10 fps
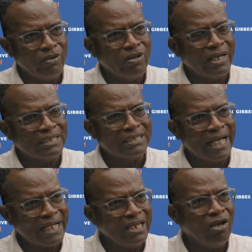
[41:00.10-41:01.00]
know
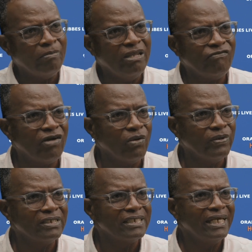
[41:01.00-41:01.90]
exactly how many
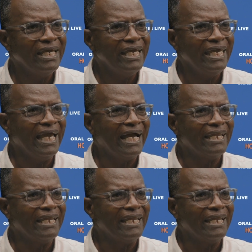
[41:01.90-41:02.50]
followers he had.